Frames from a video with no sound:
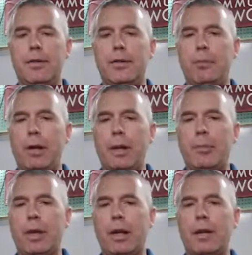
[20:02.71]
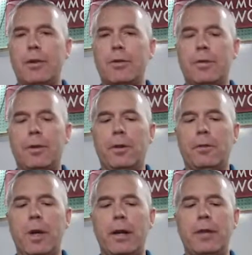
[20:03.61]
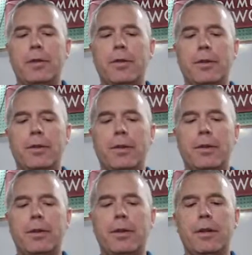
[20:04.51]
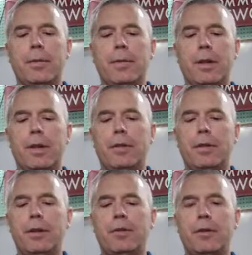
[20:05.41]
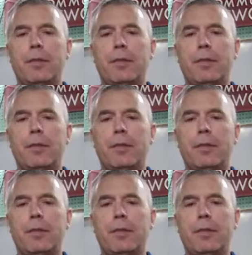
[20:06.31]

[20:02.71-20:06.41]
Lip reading: This pipe right here is full of water, and so this is going to freeze.